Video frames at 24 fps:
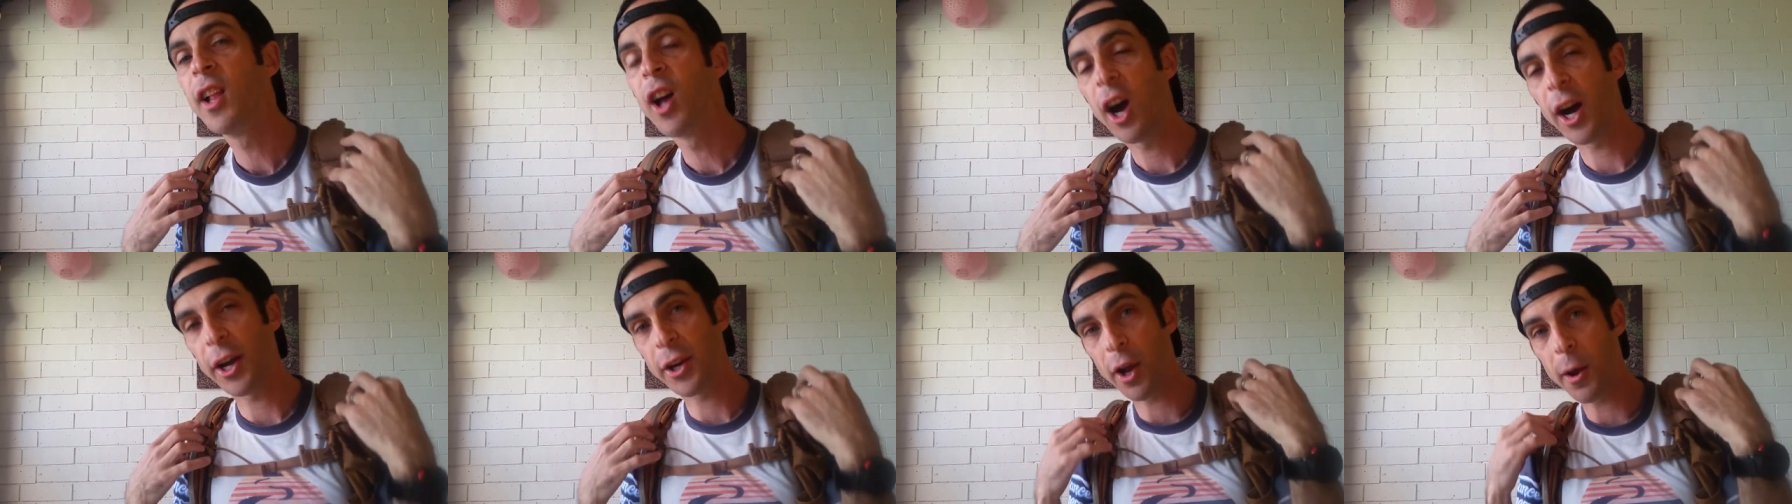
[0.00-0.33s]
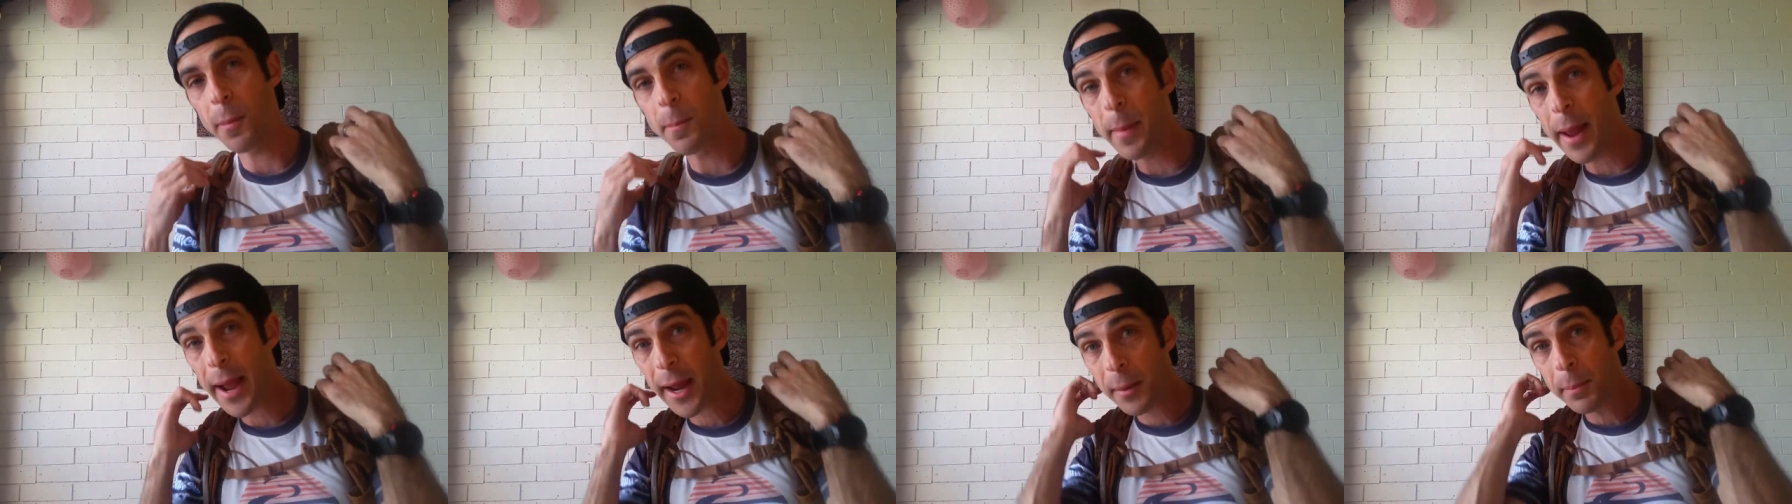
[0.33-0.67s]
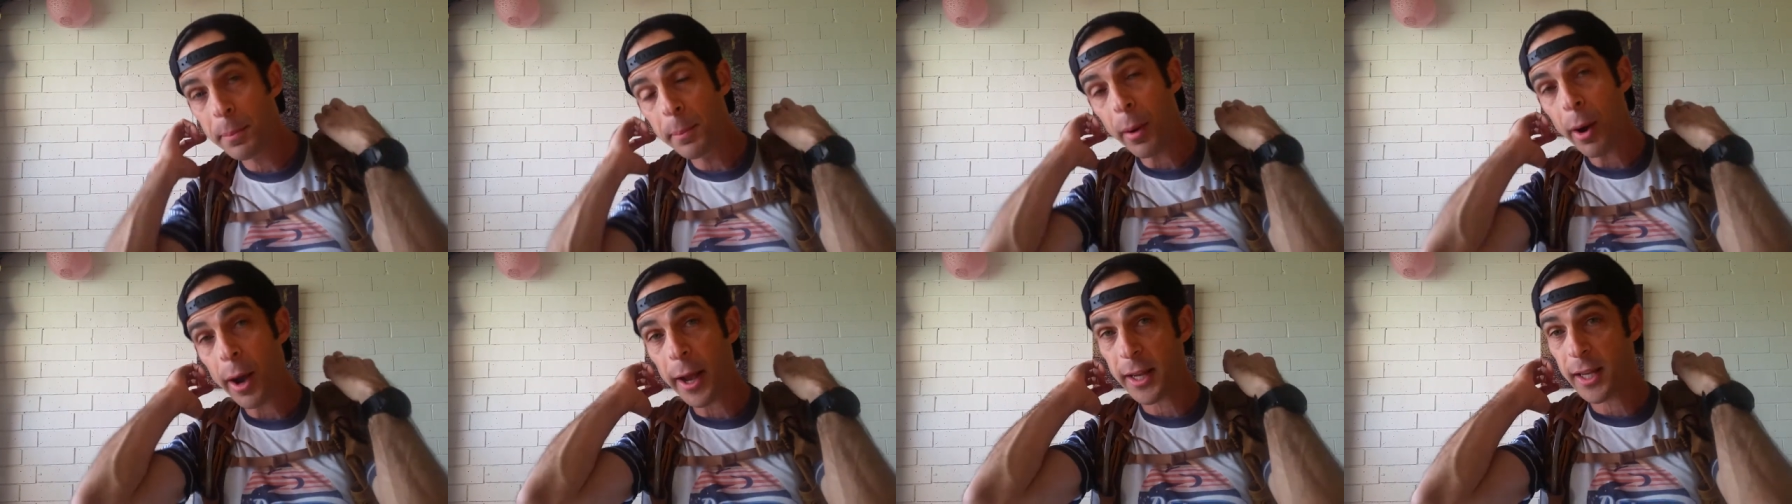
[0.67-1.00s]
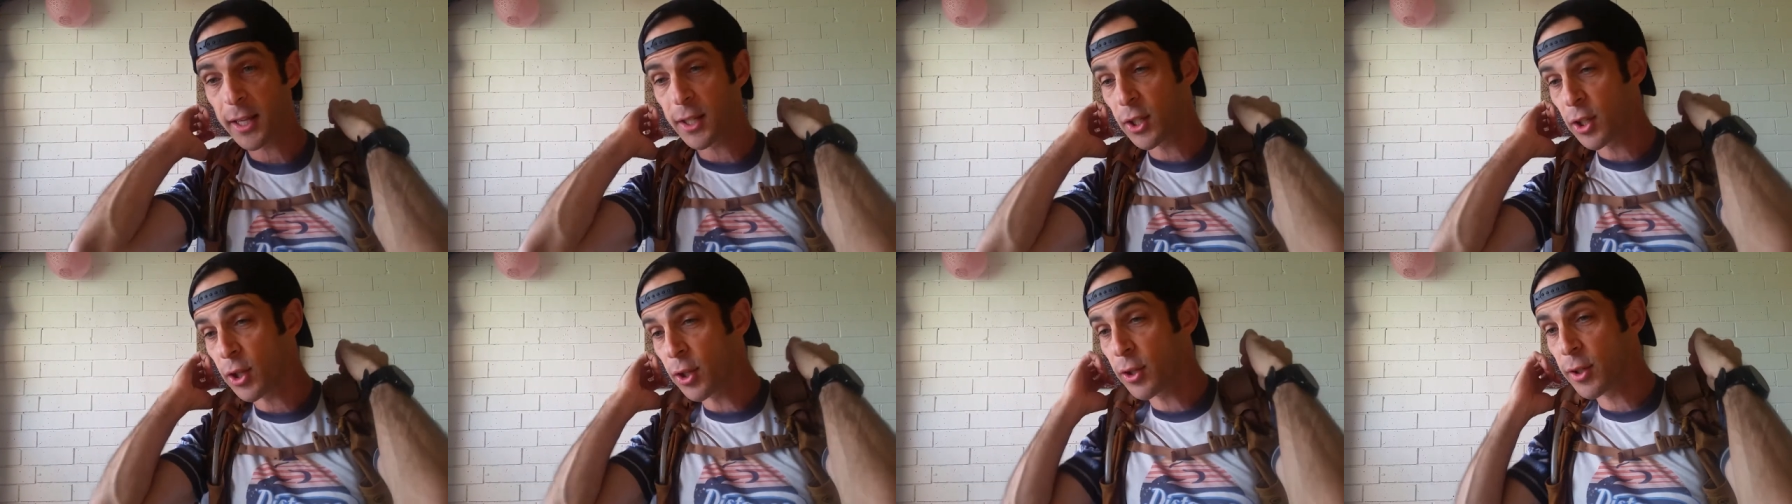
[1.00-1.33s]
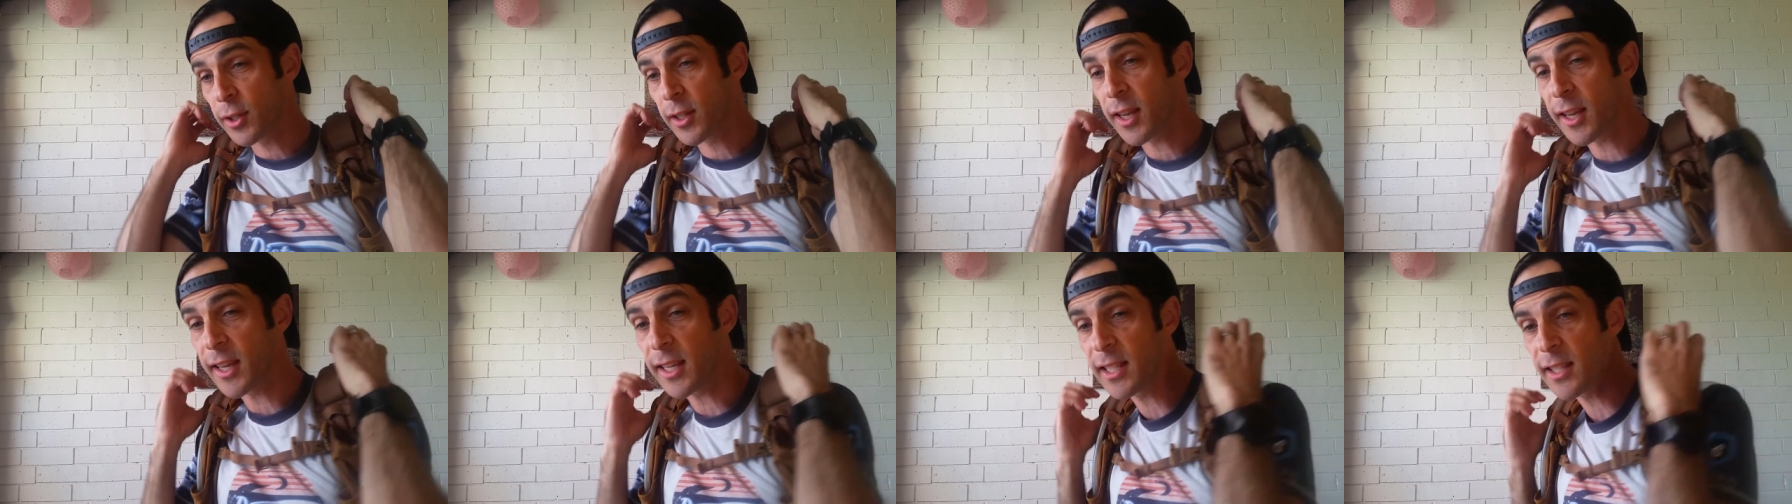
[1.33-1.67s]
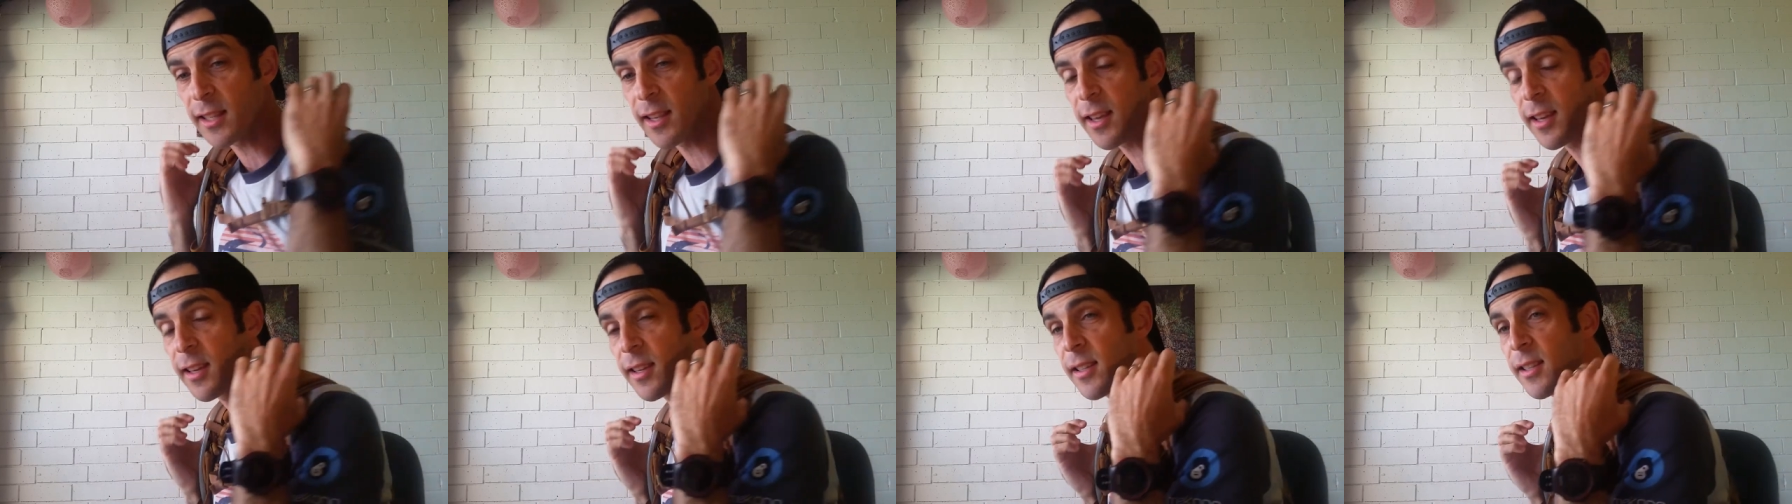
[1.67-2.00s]
I know mountain bikers use these
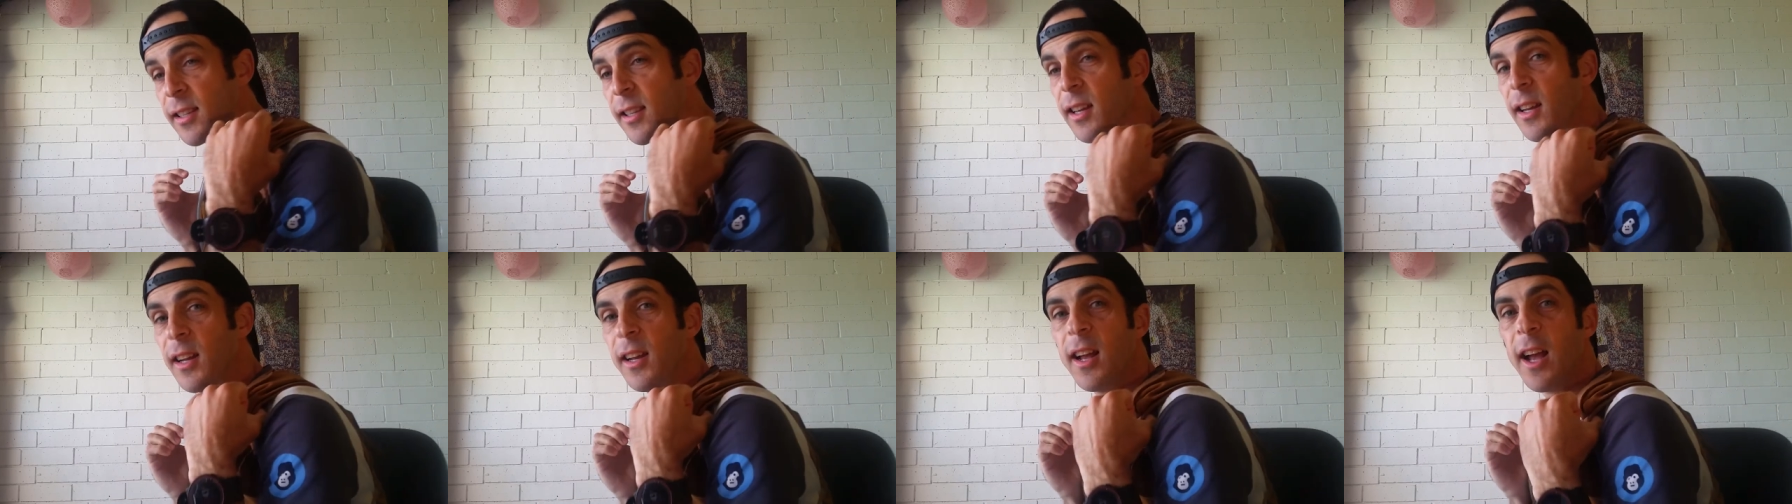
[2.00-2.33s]
things.